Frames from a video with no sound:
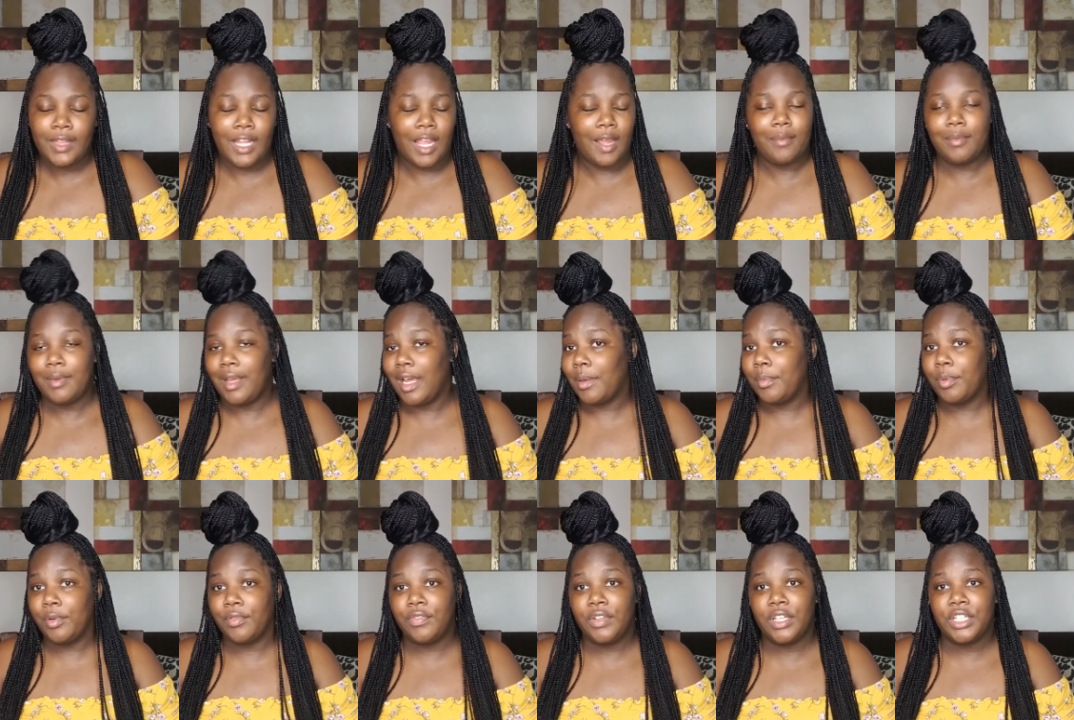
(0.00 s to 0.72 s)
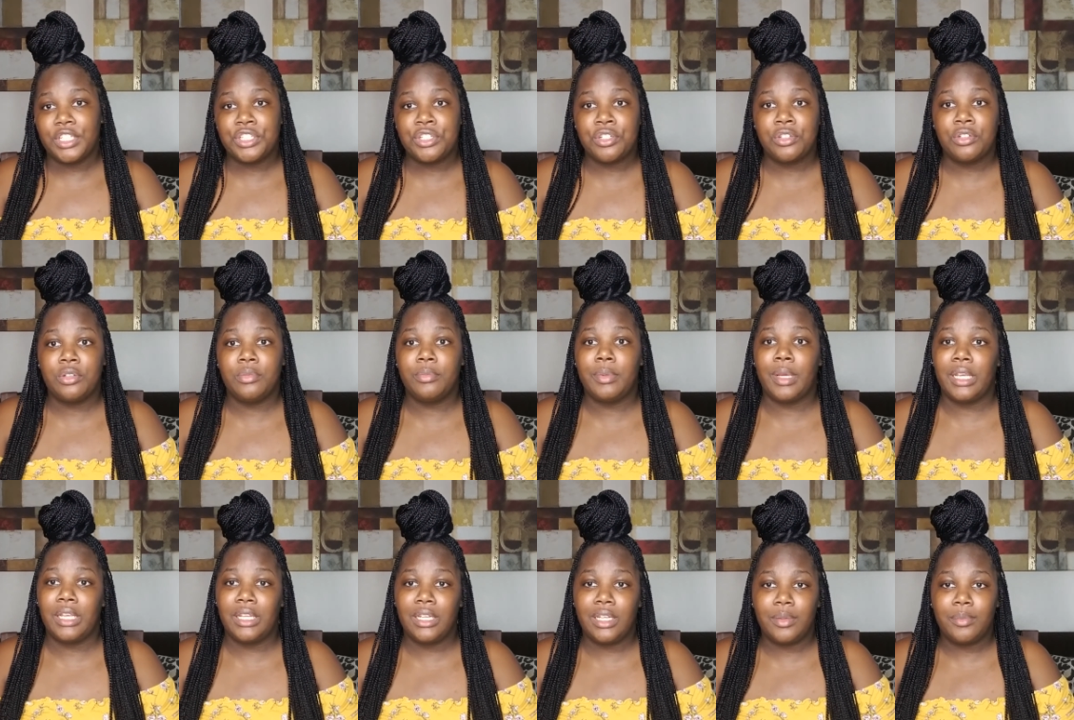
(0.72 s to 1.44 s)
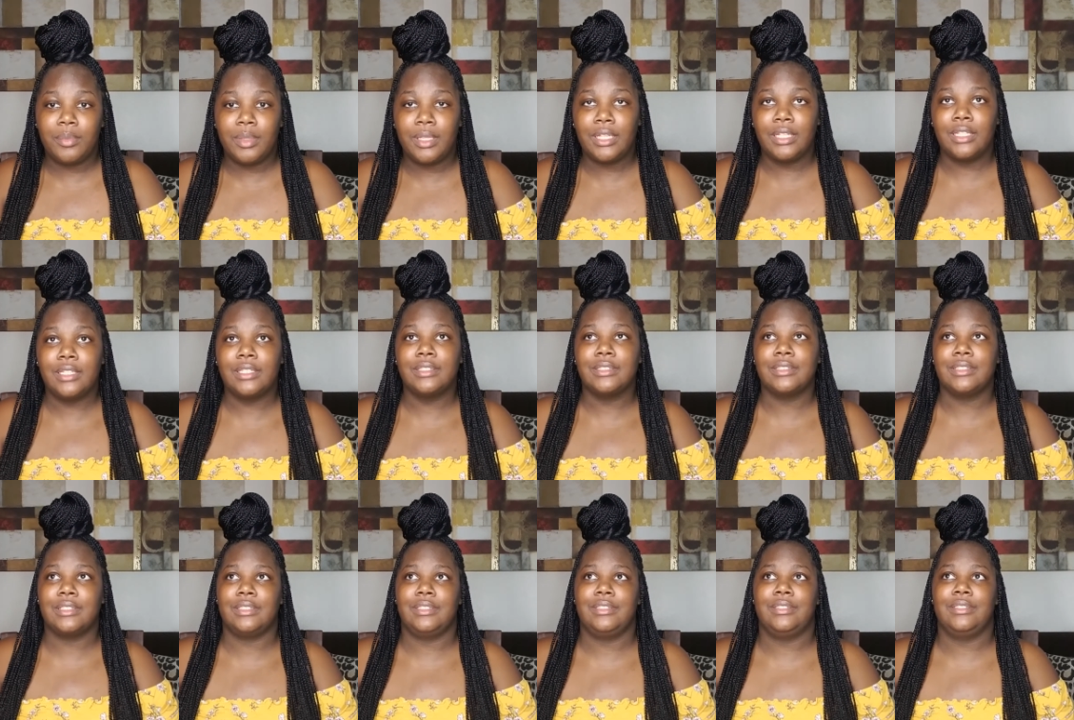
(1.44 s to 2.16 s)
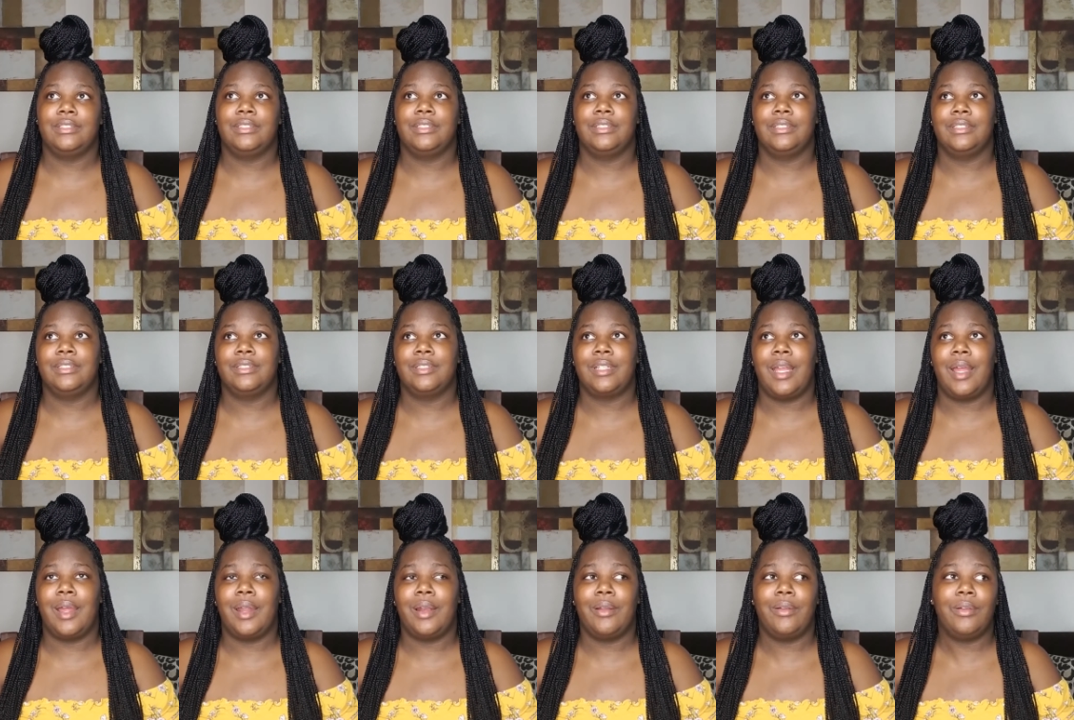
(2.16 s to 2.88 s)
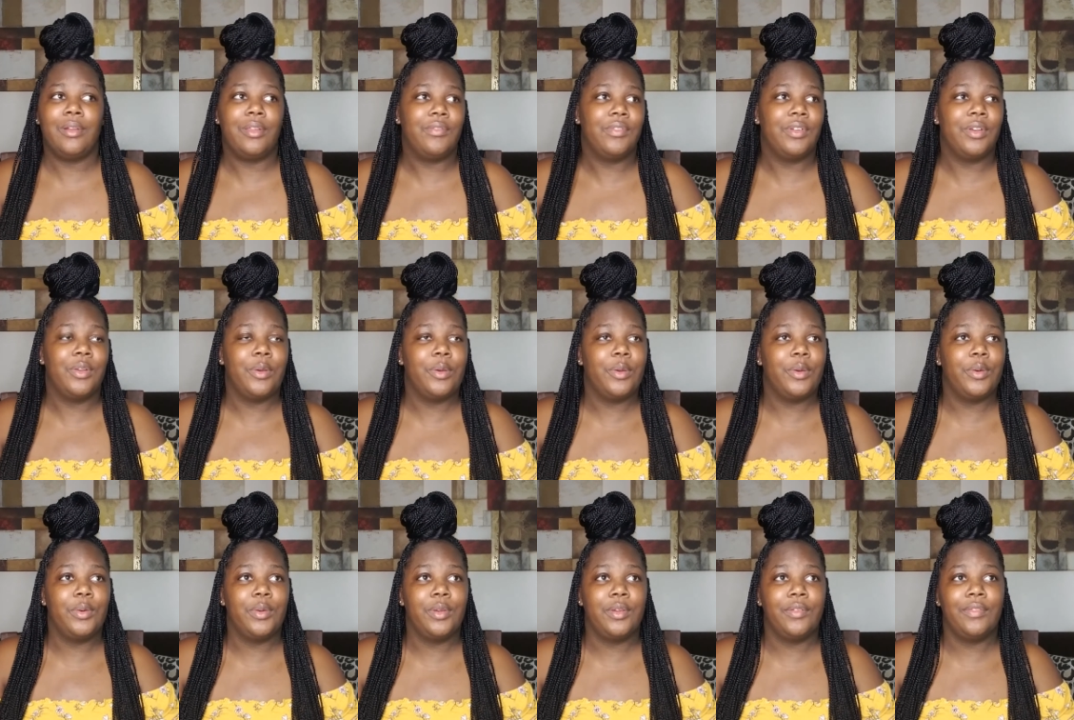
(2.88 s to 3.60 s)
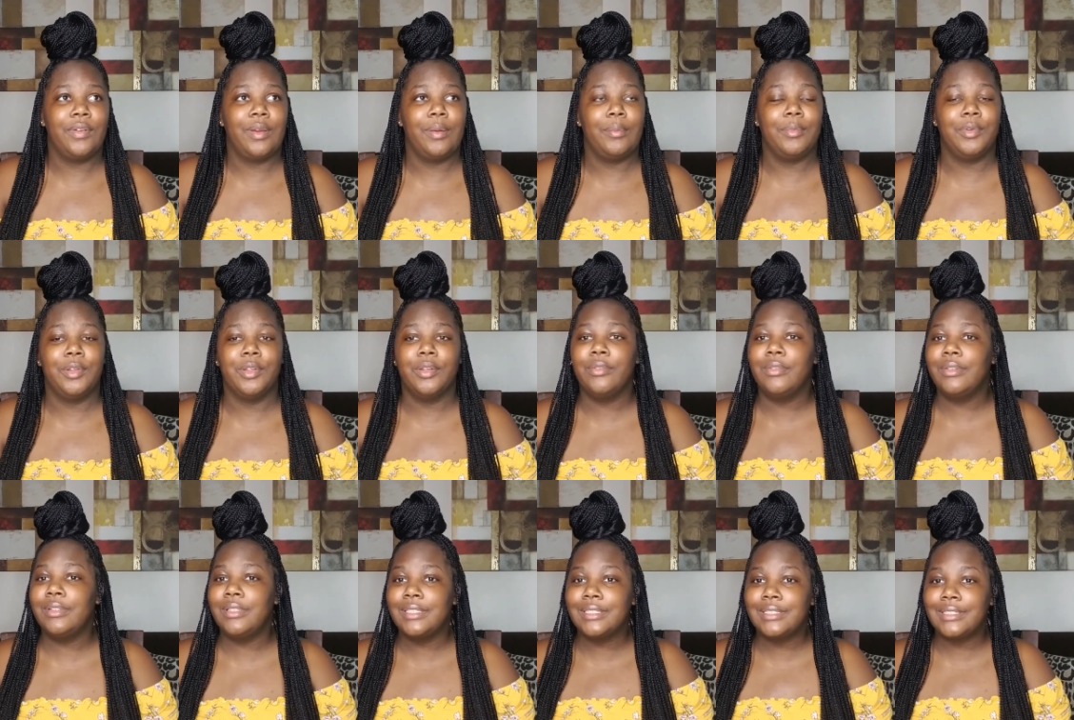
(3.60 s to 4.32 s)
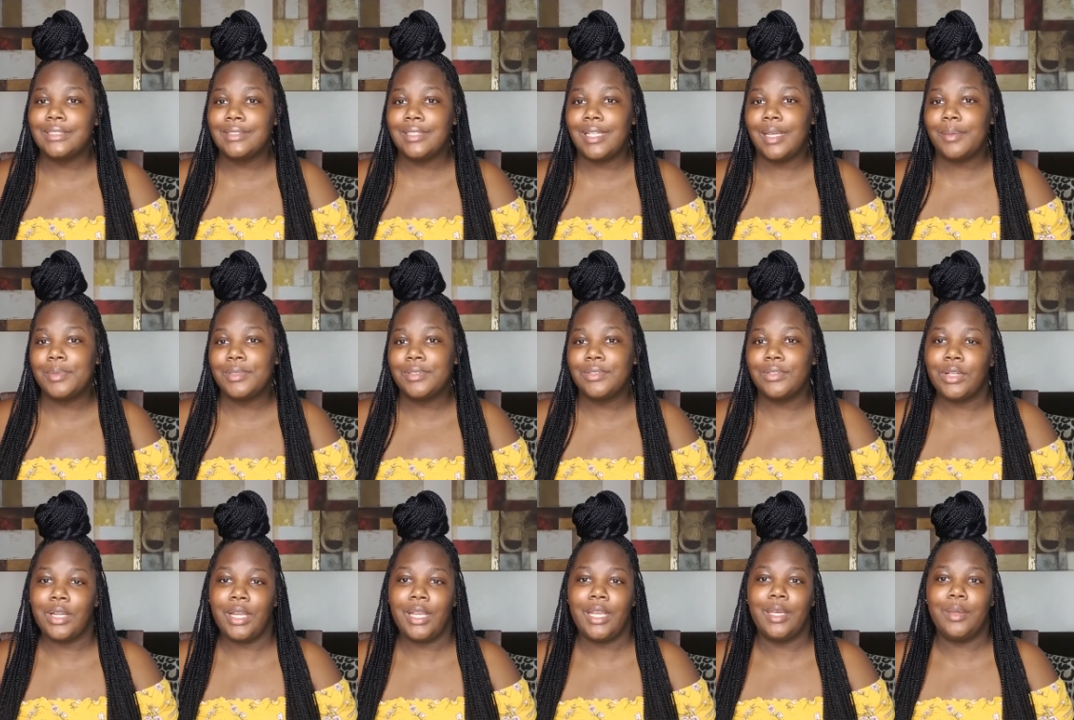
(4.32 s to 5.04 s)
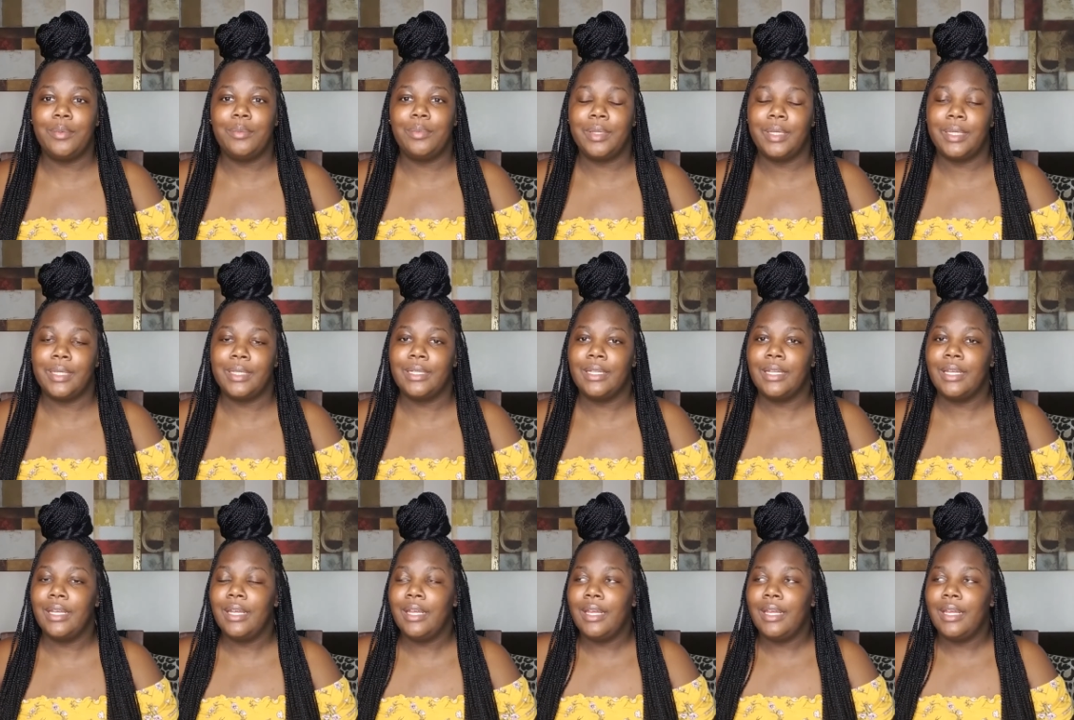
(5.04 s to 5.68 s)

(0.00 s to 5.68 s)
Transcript: I'm not a professional by any means, and I don't even know if I'm doing the steps right, but